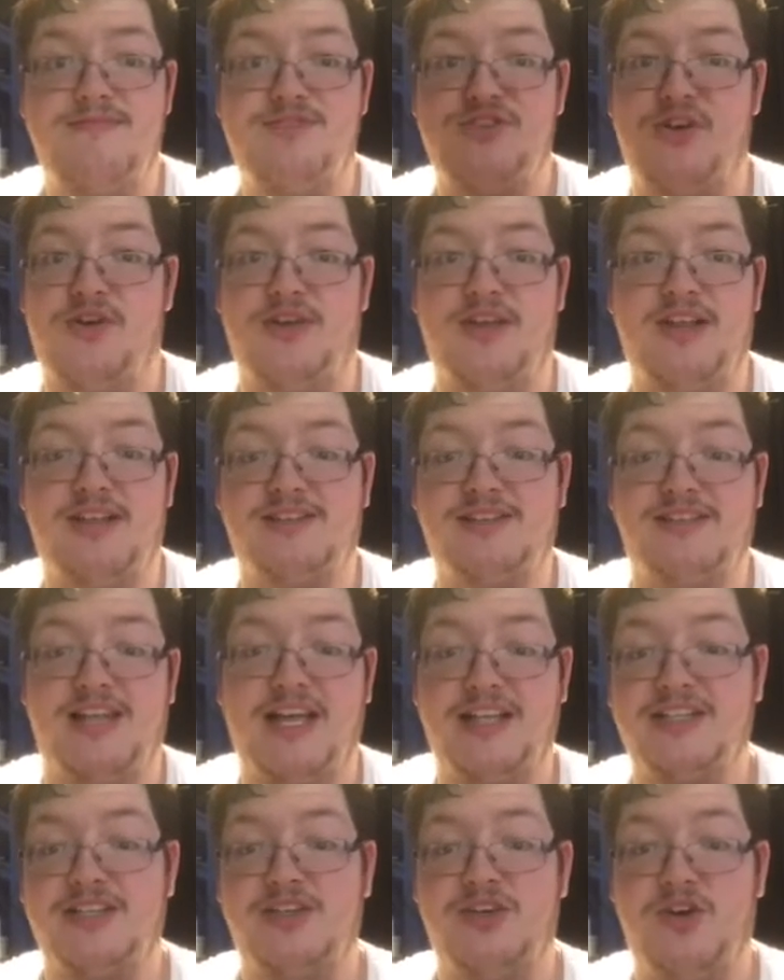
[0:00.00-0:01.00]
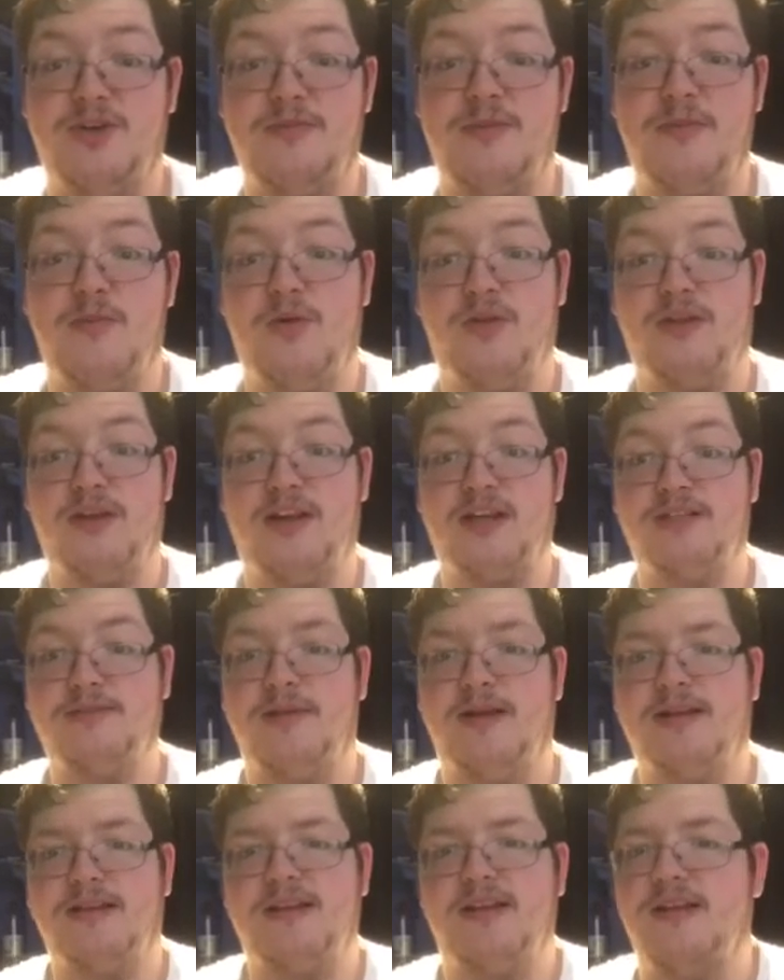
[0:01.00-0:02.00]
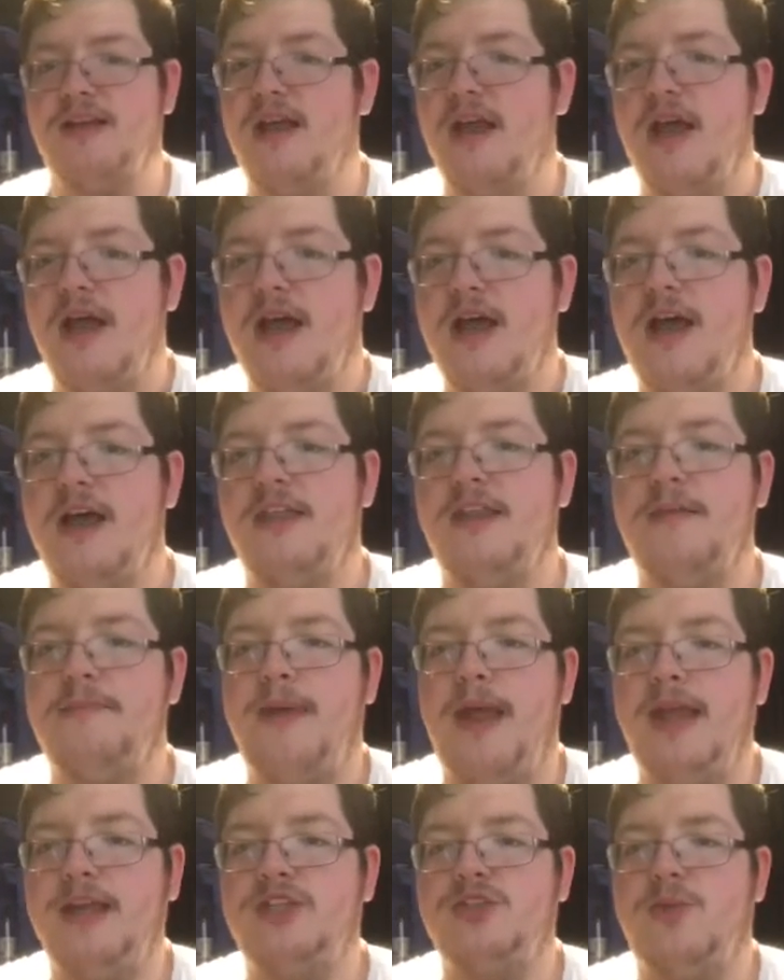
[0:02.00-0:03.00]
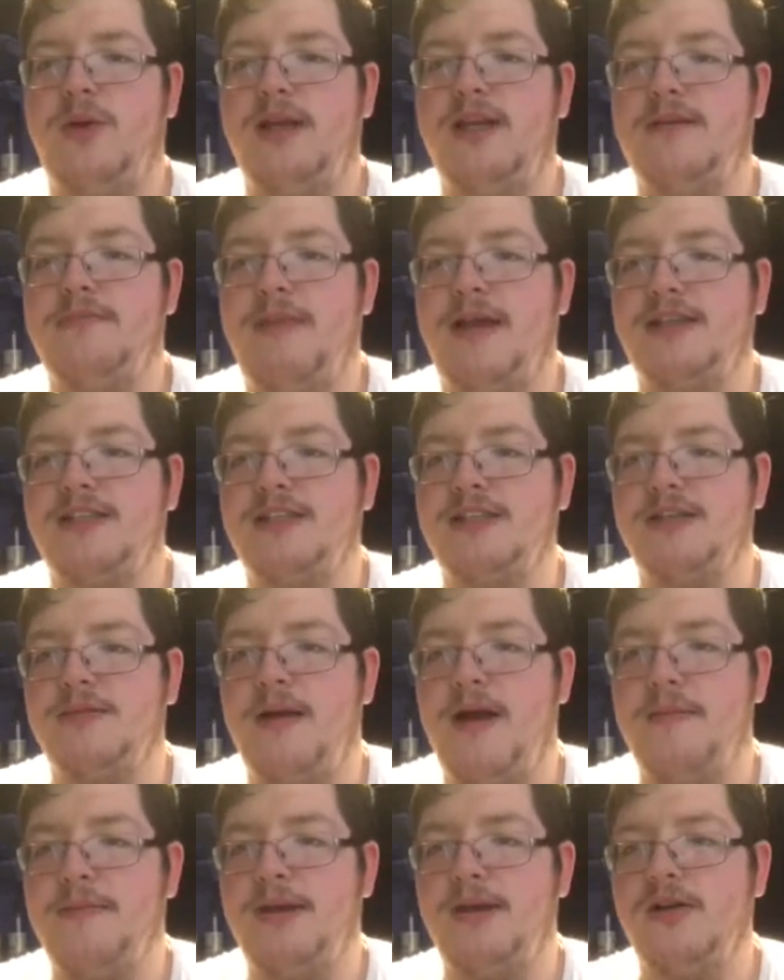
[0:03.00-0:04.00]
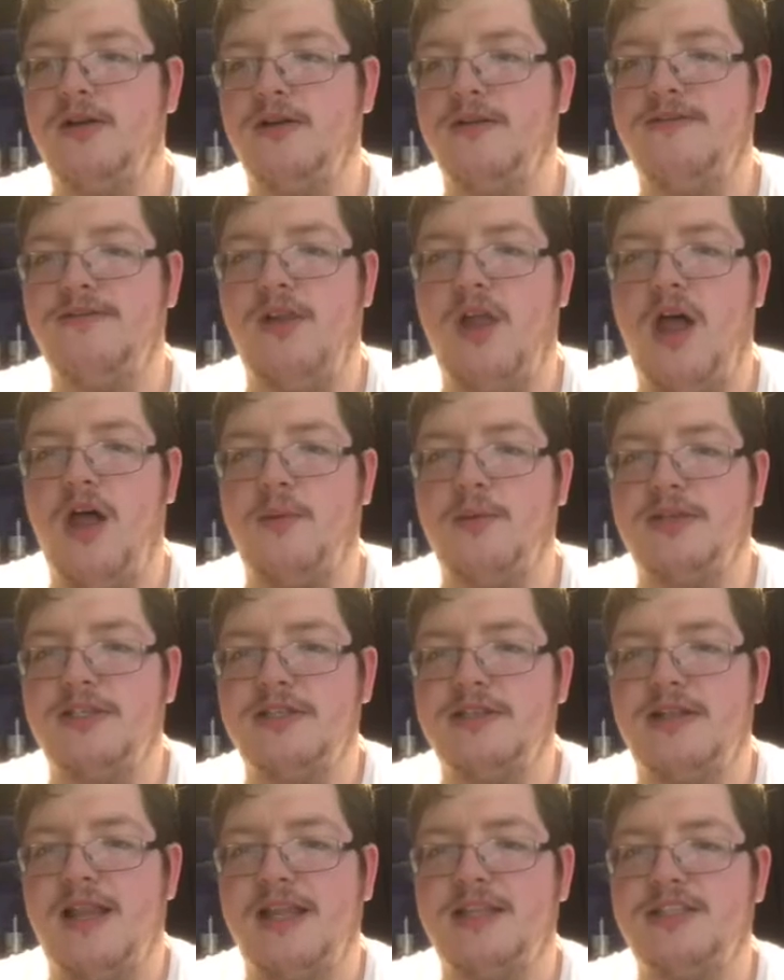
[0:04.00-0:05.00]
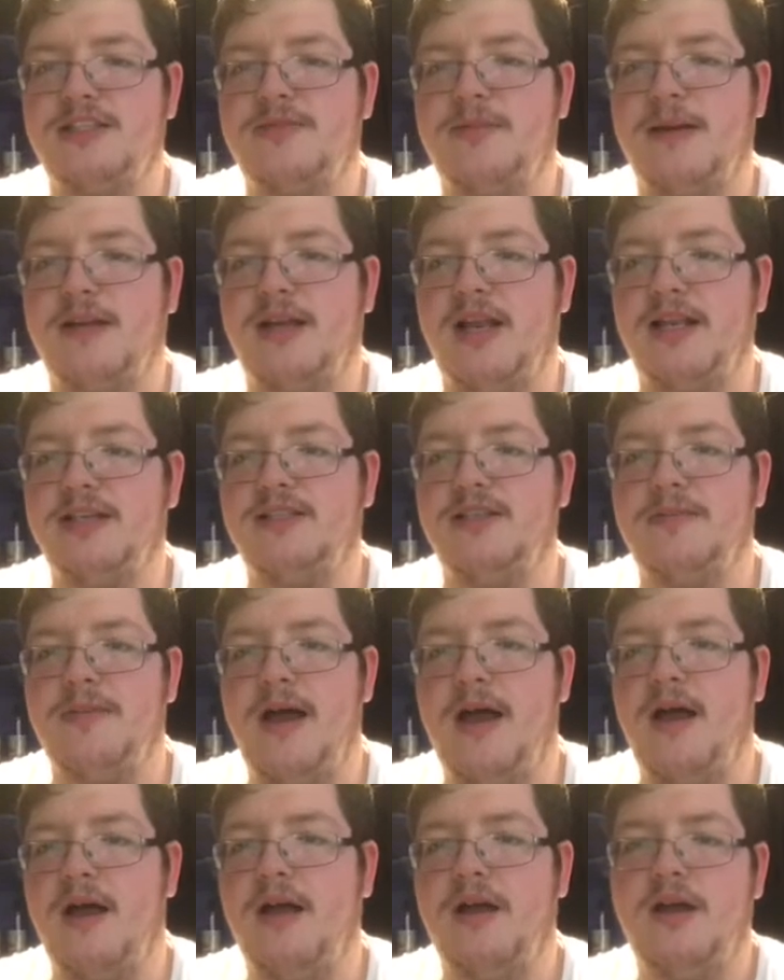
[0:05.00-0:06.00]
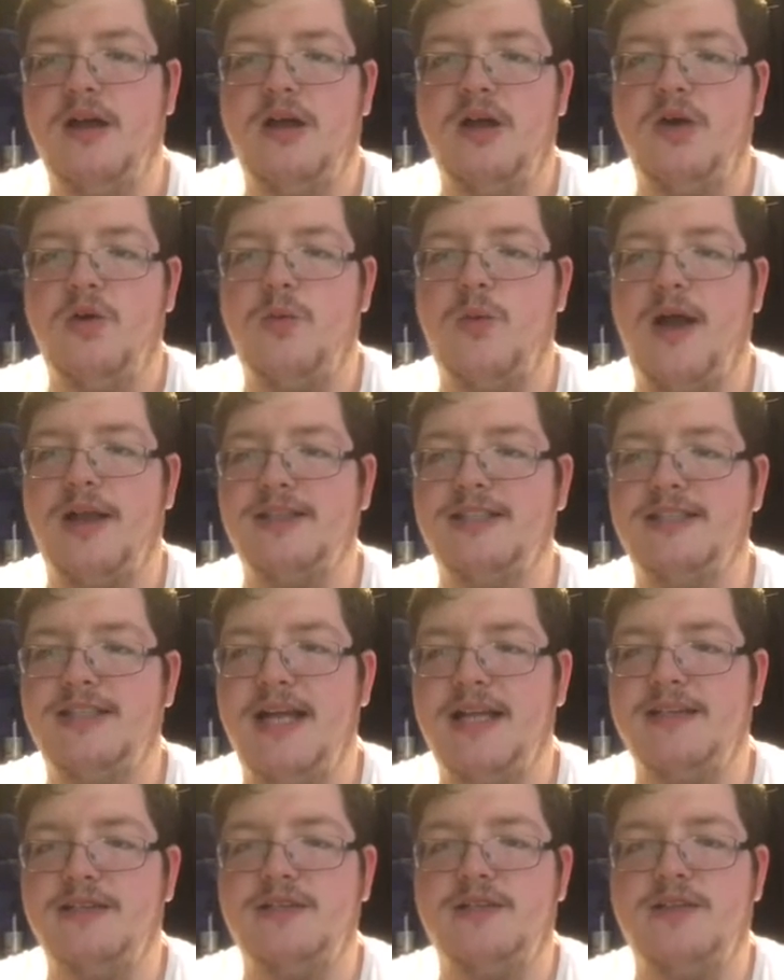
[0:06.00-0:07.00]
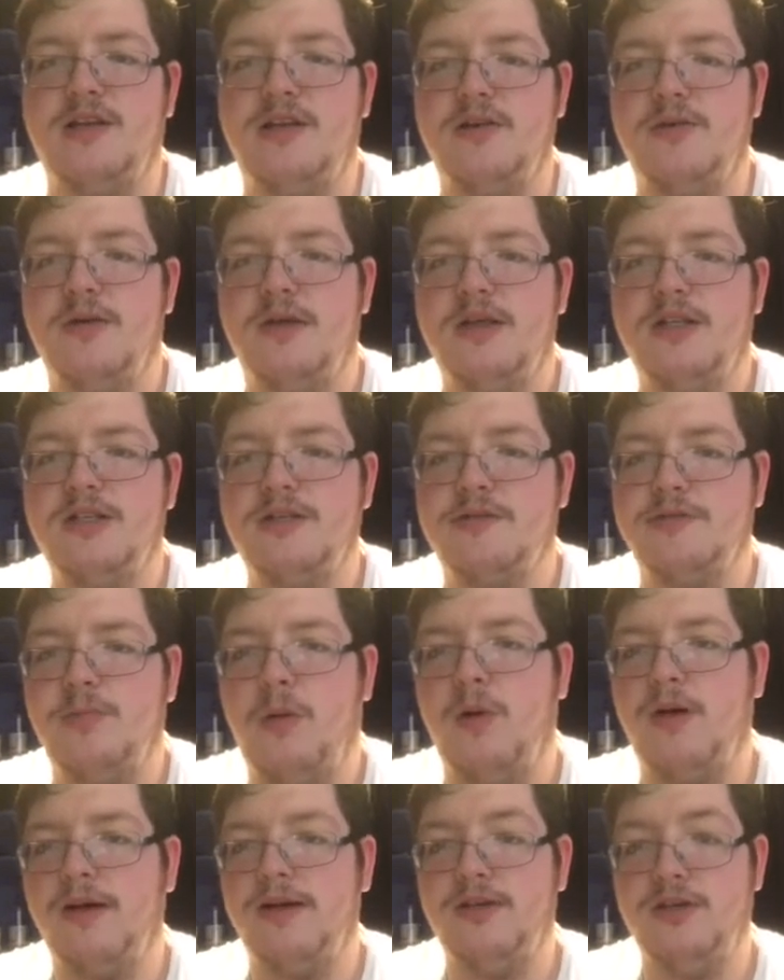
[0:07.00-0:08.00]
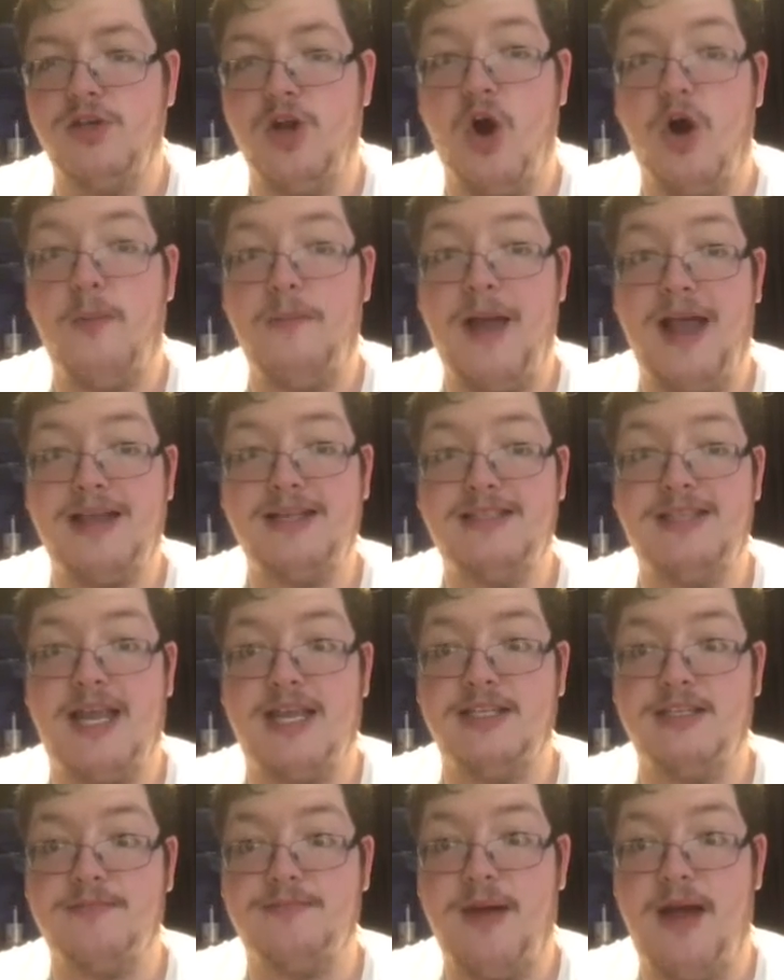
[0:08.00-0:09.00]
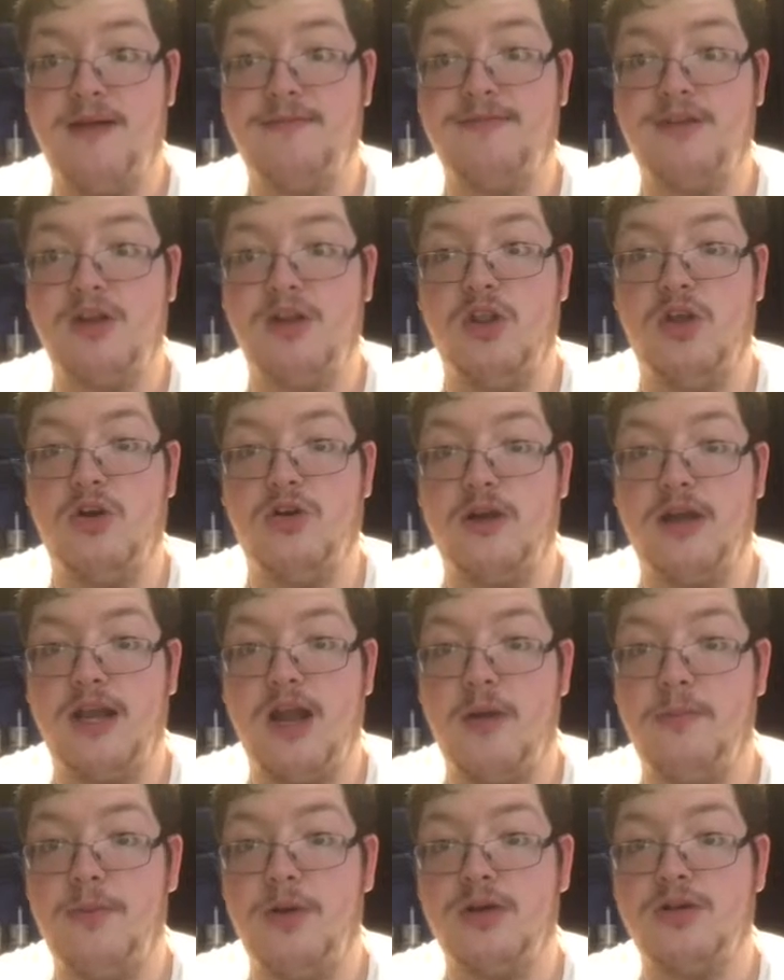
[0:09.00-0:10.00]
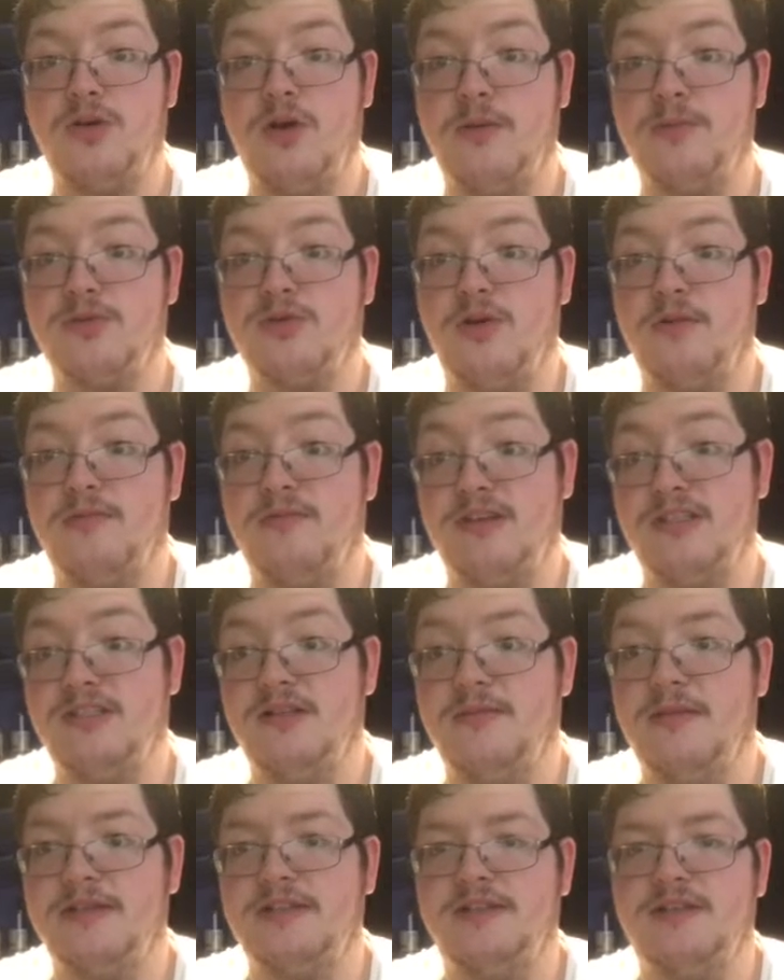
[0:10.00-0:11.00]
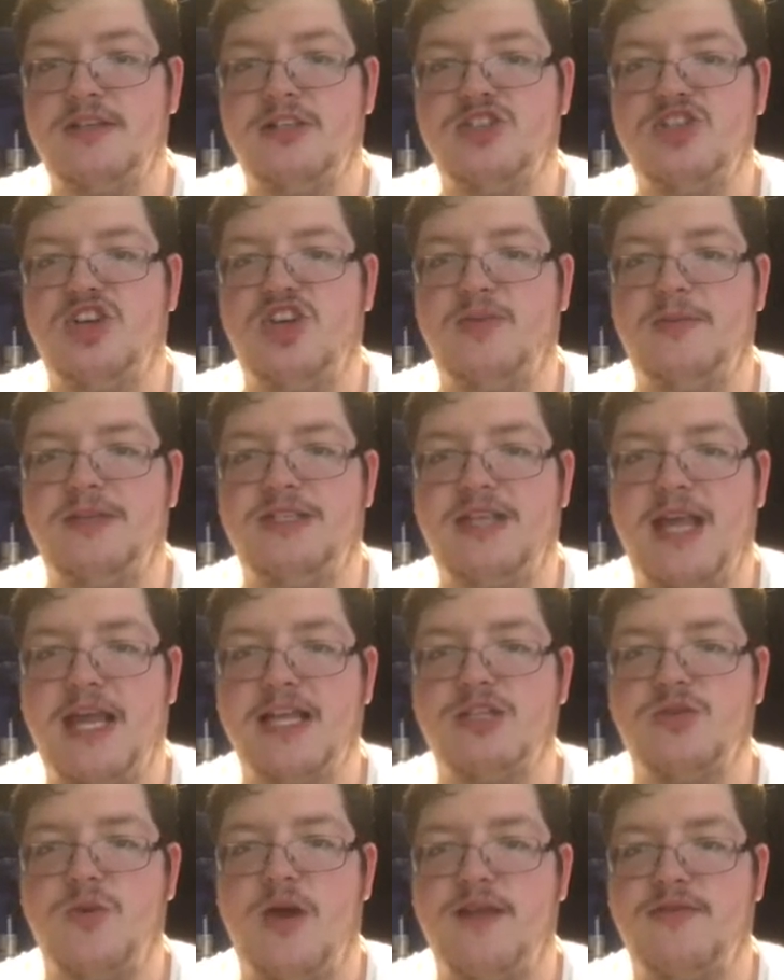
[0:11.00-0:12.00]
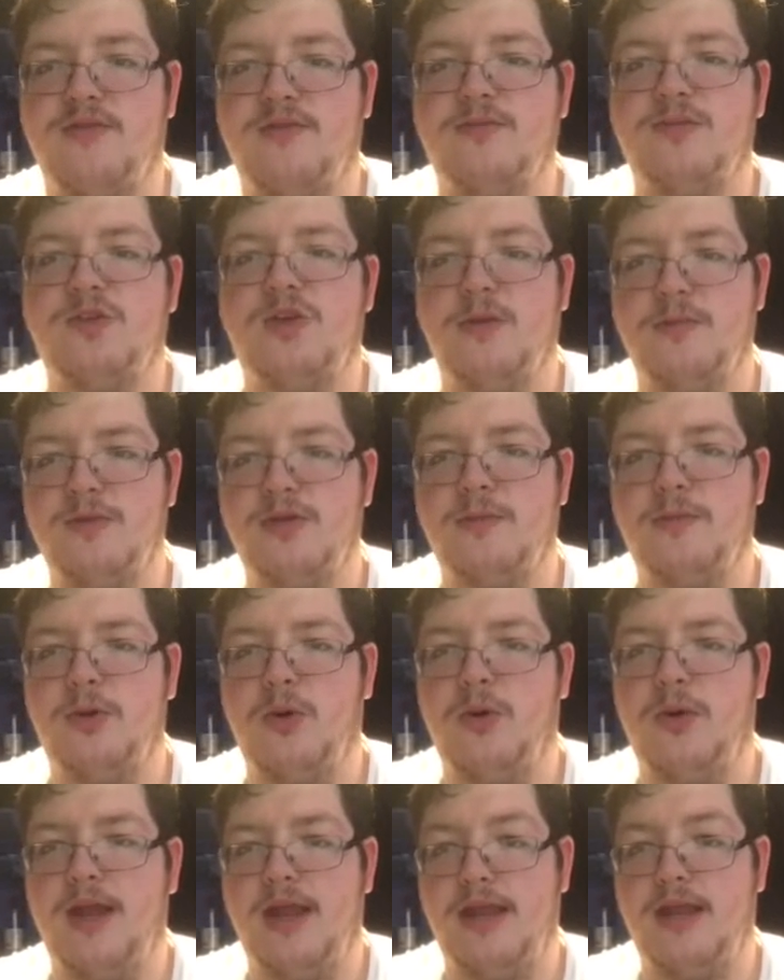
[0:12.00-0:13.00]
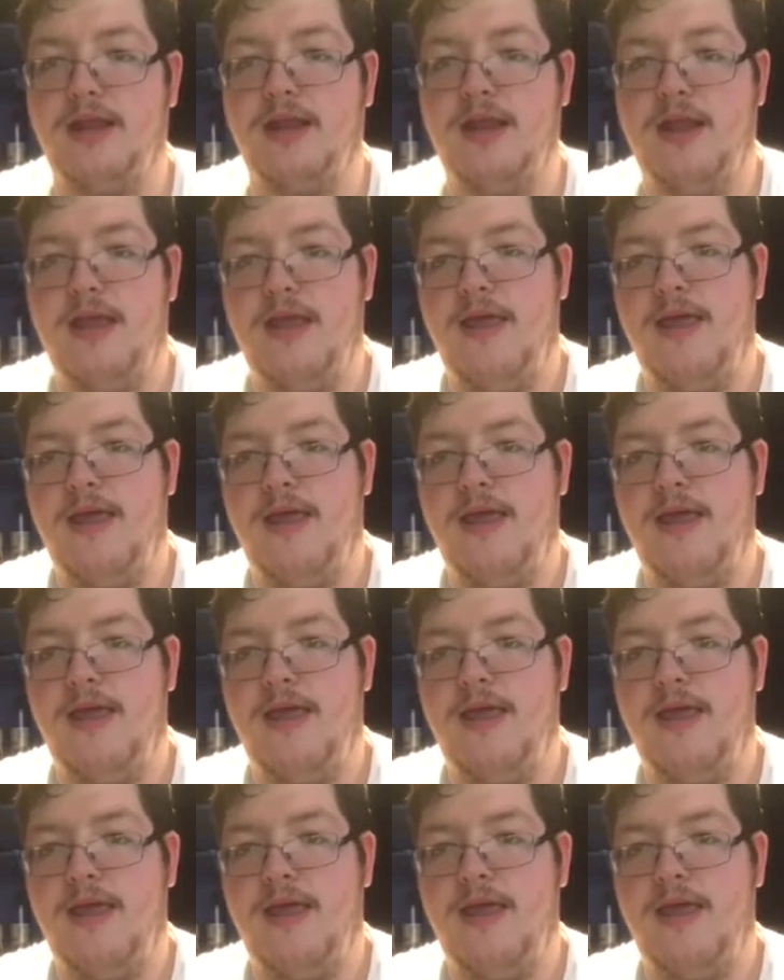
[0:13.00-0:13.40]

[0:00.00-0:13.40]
Sorry, that does annoy me more than I expected. And then Paige tweeted a message about being on a flight, which has led to speculation about where she's heading to. She's reportedly not backstage at Bound for Glory, and Alberto El Patron recently mentioned that she could be days away from WWE,